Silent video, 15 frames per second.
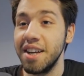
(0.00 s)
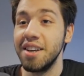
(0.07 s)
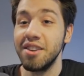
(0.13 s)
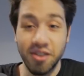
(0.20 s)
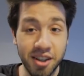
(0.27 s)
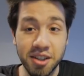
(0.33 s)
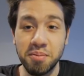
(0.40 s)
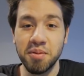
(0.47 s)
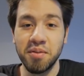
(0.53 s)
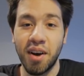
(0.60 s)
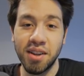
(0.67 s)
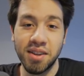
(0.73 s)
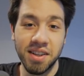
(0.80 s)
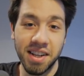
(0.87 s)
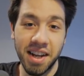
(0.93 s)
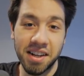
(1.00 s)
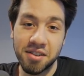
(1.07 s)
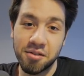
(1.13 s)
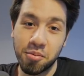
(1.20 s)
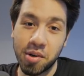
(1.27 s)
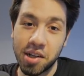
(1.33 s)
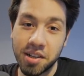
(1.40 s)
So let's move on to the
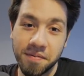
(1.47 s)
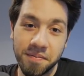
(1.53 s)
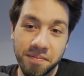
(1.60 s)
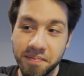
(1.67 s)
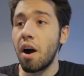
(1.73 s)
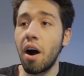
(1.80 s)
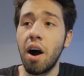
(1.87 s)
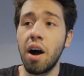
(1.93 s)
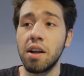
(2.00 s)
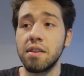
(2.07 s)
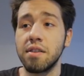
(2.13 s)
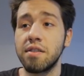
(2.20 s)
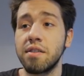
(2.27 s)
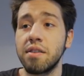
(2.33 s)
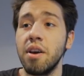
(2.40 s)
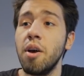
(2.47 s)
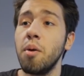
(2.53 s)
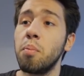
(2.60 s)
next one. Haunt.